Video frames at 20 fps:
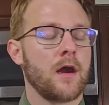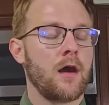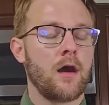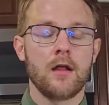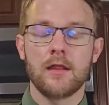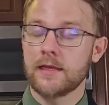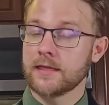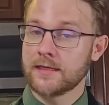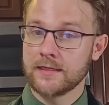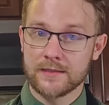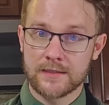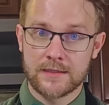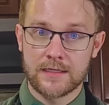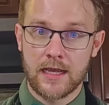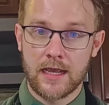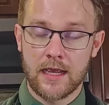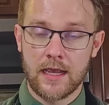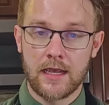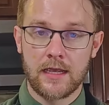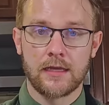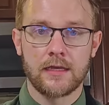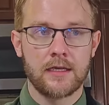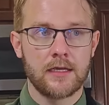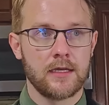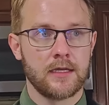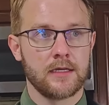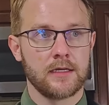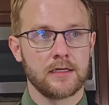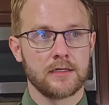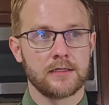All I can say
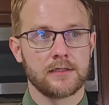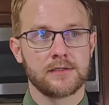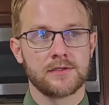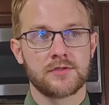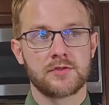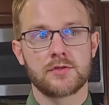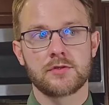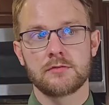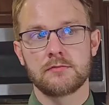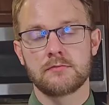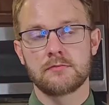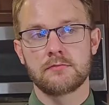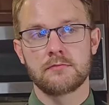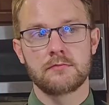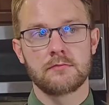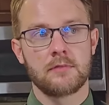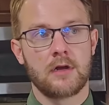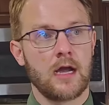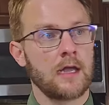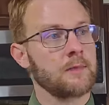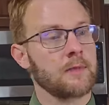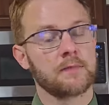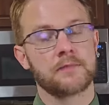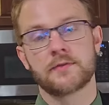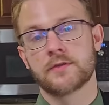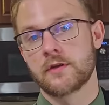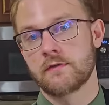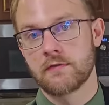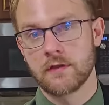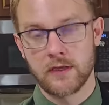is I'm
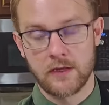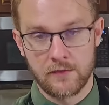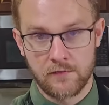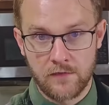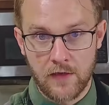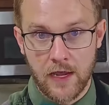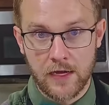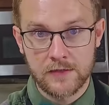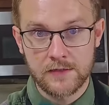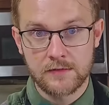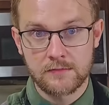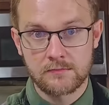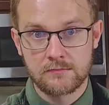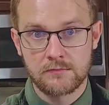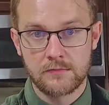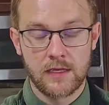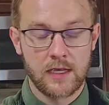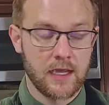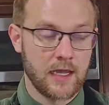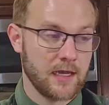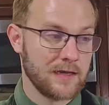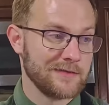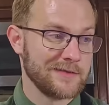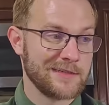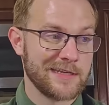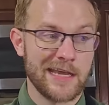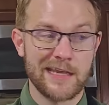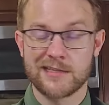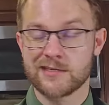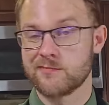observing an effect and
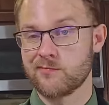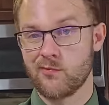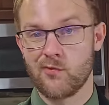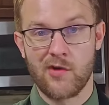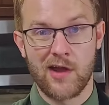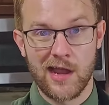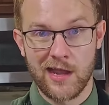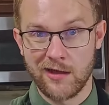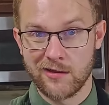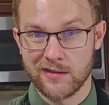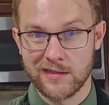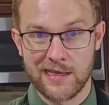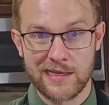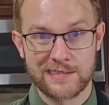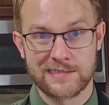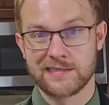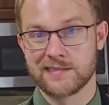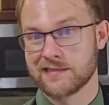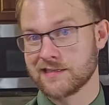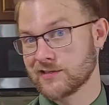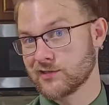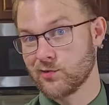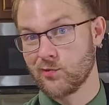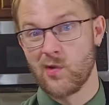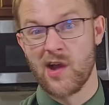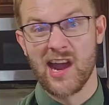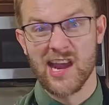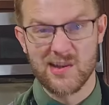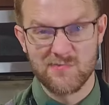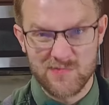take some wild guesses as to
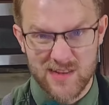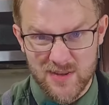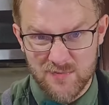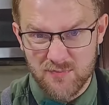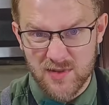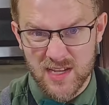why it might